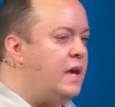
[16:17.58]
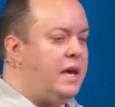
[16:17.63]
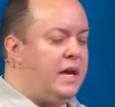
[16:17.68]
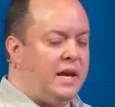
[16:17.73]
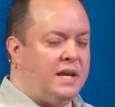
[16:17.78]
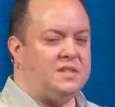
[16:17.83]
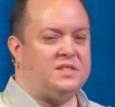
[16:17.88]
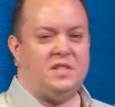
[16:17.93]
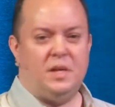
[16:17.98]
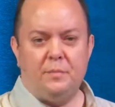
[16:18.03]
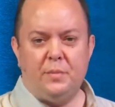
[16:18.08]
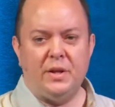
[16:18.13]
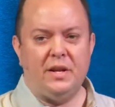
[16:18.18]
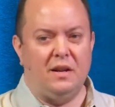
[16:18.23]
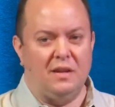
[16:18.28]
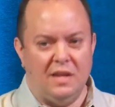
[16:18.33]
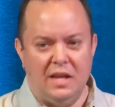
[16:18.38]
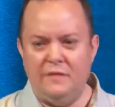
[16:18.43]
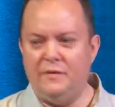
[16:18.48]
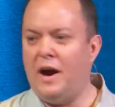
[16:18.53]
is simply to
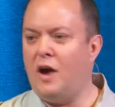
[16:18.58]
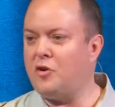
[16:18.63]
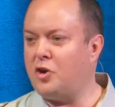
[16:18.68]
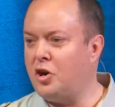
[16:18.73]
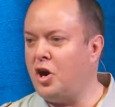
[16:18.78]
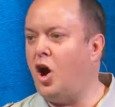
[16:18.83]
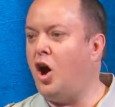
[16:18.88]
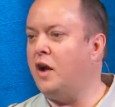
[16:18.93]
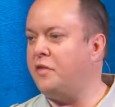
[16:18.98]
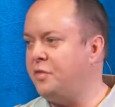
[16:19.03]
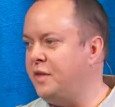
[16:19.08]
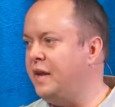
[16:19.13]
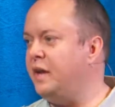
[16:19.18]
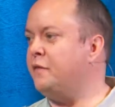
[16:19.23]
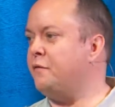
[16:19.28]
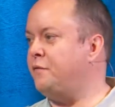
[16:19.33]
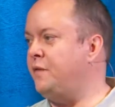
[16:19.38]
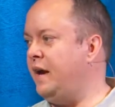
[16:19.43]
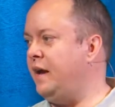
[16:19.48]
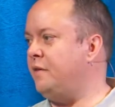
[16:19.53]
live out an
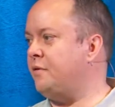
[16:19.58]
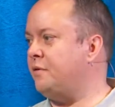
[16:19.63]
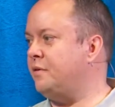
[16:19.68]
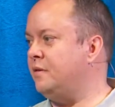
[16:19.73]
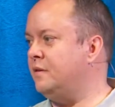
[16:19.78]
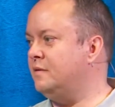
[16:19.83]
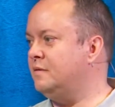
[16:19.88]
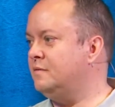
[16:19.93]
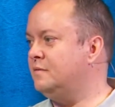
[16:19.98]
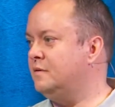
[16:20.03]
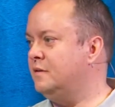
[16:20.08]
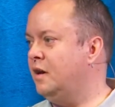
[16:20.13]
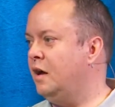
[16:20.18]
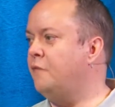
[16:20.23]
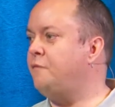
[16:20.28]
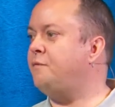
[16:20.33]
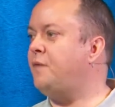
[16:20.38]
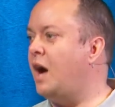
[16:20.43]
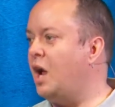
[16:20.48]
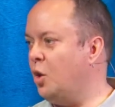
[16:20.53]
authentic faith
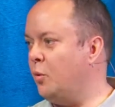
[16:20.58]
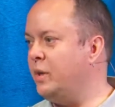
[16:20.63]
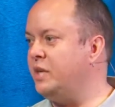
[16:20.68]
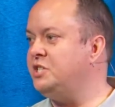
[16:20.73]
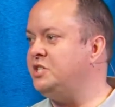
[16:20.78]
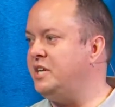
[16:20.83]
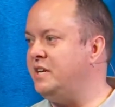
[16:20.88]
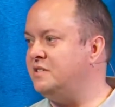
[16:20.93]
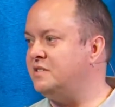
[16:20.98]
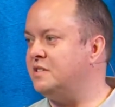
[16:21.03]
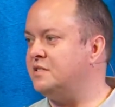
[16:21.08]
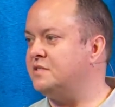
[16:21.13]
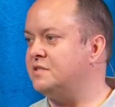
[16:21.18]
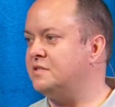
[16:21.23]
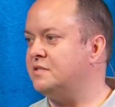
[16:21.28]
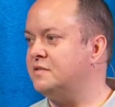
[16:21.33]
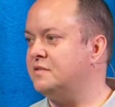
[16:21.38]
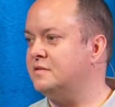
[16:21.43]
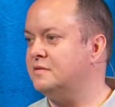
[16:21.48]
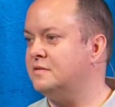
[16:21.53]
of following Jesus.